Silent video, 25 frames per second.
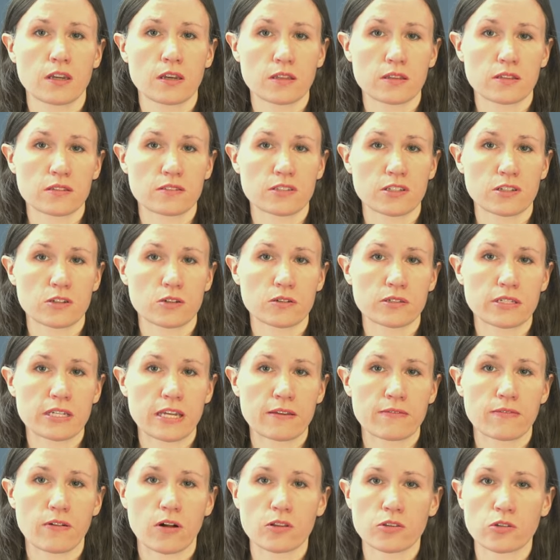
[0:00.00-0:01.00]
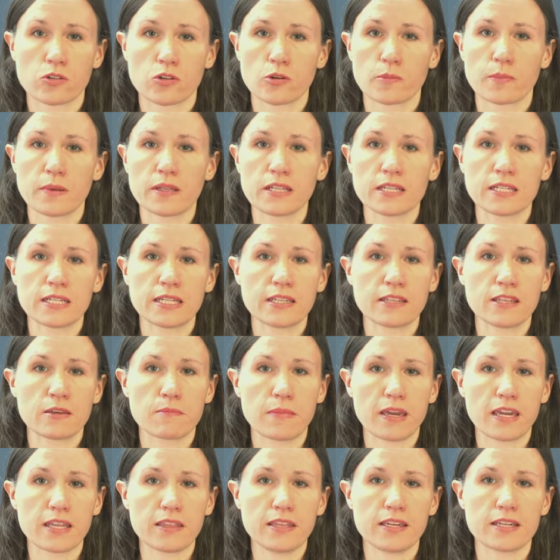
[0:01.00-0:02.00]
The zero-day vulnerability that
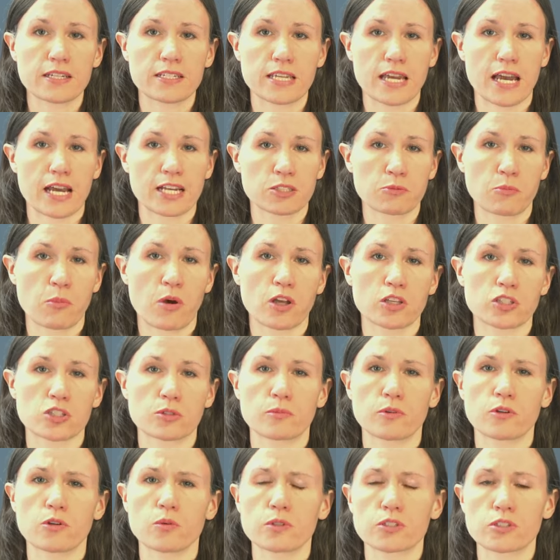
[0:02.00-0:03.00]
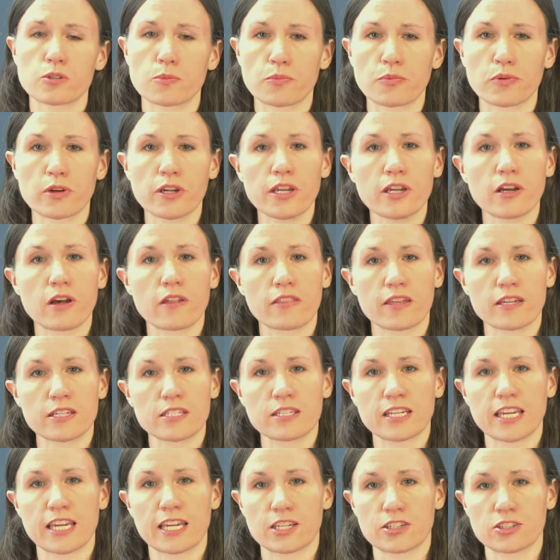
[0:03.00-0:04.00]
made the attacks possible was a
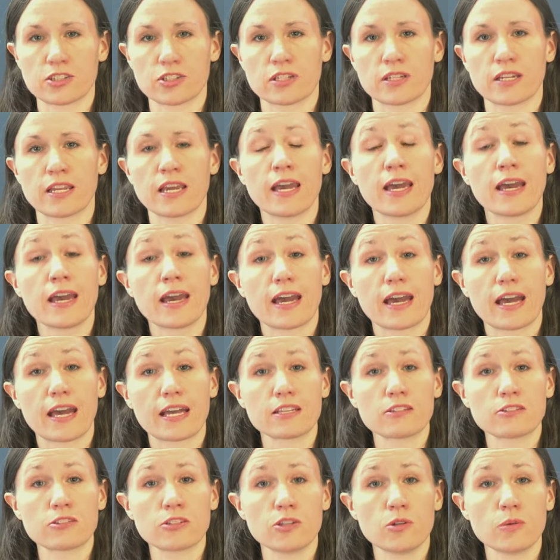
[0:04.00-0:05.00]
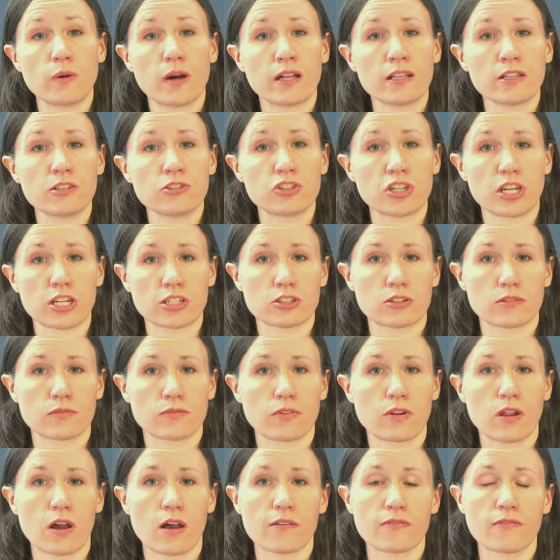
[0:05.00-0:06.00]
pre-authentication SQL injection
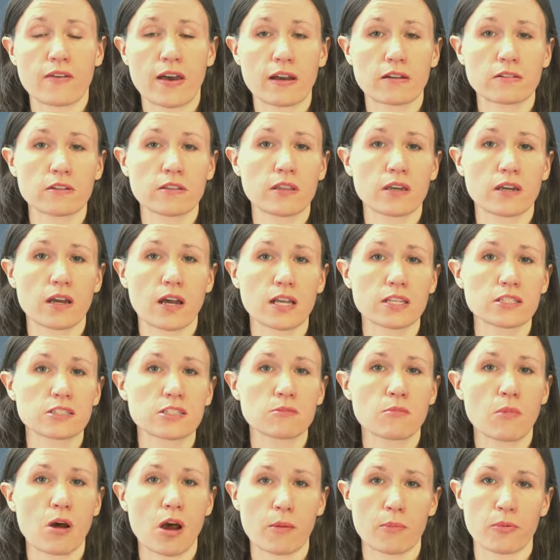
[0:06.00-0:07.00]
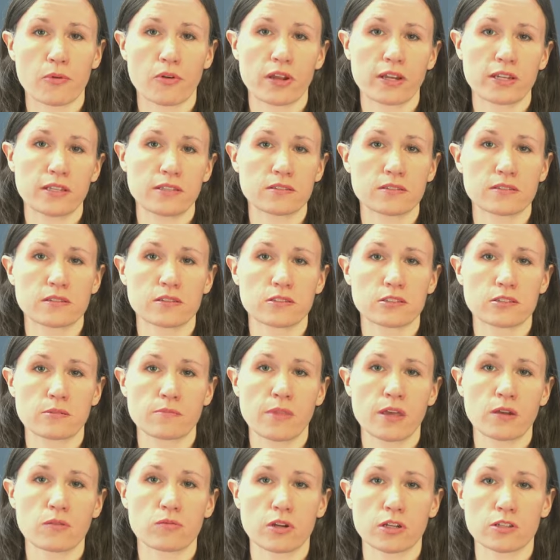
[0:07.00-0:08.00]
flaw found in the custom operating system
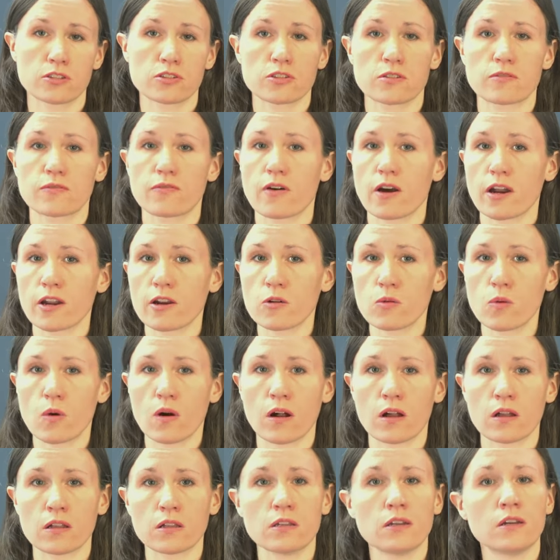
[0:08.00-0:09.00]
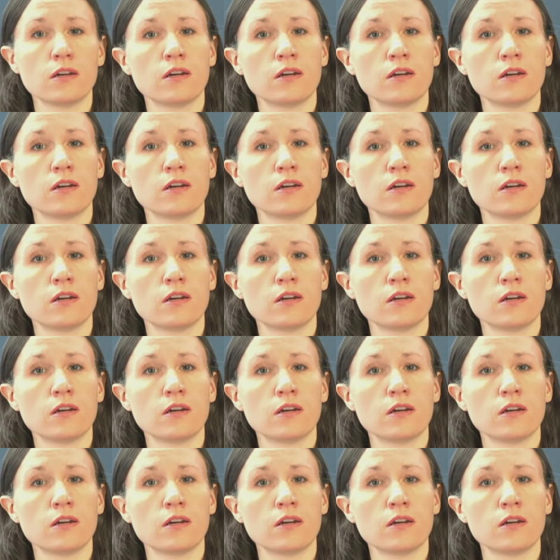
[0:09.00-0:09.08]
that runs the firewall.